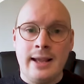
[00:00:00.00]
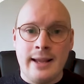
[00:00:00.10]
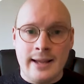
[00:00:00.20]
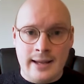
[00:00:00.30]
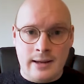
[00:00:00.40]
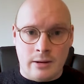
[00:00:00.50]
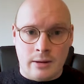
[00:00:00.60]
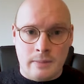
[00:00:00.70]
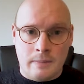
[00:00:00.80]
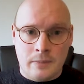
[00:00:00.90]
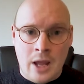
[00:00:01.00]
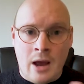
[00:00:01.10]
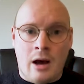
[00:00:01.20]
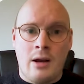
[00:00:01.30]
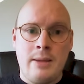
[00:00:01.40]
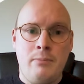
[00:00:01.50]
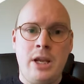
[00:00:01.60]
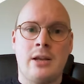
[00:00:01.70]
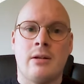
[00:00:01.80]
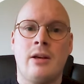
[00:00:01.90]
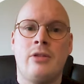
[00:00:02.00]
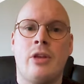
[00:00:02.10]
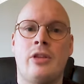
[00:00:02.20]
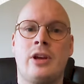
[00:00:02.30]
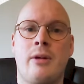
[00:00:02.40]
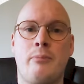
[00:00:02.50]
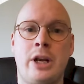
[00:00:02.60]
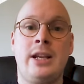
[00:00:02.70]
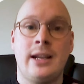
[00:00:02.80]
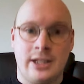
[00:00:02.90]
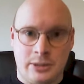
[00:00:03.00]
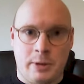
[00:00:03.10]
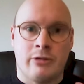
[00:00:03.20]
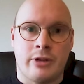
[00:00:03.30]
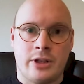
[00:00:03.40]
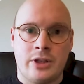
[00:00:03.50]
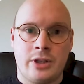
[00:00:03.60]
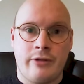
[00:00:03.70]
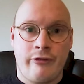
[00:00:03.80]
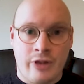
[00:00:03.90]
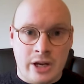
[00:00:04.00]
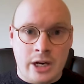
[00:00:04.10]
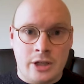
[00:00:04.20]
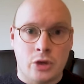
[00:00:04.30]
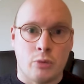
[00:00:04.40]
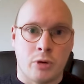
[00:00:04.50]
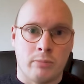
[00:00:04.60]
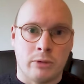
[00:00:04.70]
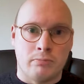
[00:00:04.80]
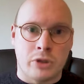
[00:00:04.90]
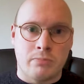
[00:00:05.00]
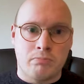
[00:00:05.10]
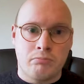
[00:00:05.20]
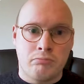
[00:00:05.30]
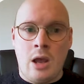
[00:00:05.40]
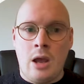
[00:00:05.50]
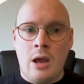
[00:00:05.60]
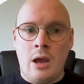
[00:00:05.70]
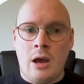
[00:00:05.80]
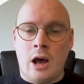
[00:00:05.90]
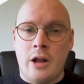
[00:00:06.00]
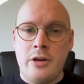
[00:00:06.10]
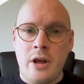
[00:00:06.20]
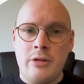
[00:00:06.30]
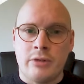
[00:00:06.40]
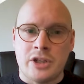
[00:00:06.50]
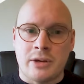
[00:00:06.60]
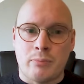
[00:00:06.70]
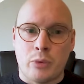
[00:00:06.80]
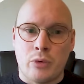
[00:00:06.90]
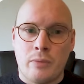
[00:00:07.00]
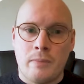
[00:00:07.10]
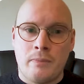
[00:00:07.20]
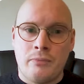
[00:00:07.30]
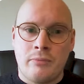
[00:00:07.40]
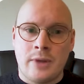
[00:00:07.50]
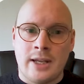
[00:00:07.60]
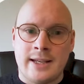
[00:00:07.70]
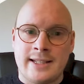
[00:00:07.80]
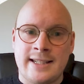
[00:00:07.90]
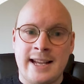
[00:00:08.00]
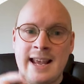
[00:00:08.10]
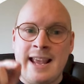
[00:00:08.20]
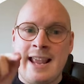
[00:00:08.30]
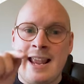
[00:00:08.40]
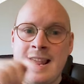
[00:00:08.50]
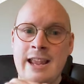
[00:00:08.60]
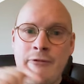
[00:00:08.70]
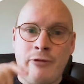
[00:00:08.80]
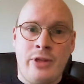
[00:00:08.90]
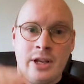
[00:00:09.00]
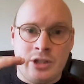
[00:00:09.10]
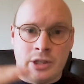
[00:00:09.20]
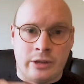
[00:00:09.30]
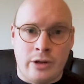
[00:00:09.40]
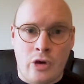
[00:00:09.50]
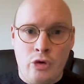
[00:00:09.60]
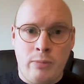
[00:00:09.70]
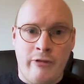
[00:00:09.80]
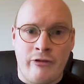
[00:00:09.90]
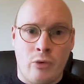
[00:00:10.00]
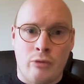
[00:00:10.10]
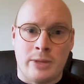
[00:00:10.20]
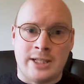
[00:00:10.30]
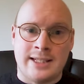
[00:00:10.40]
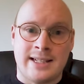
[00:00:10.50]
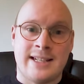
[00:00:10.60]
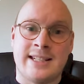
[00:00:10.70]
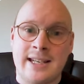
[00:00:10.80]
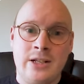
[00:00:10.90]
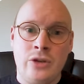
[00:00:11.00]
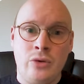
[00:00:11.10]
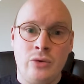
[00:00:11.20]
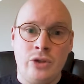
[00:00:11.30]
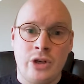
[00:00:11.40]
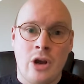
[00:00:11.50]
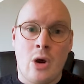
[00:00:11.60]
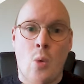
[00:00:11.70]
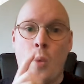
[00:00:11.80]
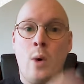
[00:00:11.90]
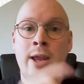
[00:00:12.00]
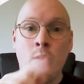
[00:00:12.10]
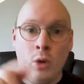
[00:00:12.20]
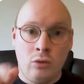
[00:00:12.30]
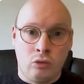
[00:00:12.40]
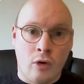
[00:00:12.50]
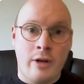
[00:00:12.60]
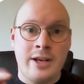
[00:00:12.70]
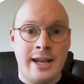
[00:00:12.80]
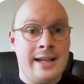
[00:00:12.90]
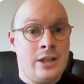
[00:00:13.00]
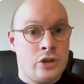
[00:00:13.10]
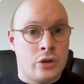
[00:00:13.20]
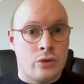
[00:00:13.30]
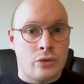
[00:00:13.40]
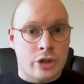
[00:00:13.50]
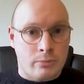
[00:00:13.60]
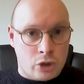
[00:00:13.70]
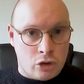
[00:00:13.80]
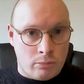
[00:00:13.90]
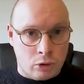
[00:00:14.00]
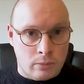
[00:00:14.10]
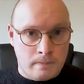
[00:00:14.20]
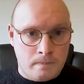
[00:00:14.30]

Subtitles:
Here, I mean that the company experienced financial problems. Another example is, if this low performance continues, we will run into some trouble.